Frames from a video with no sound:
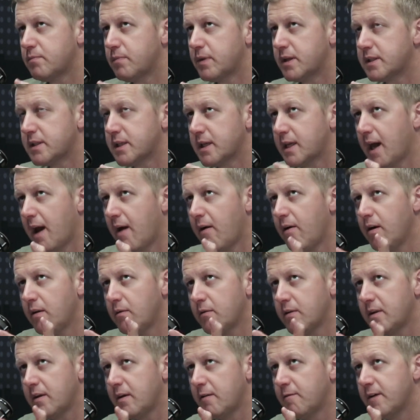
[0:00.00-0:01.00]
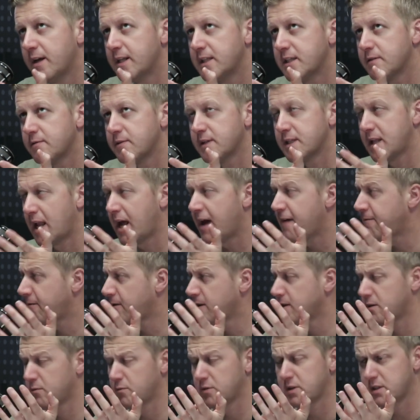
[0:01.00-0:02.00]
But to carry on with the events of his life,
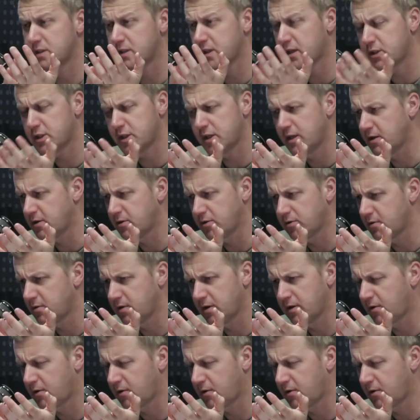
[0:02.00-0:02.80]
because it was such an in,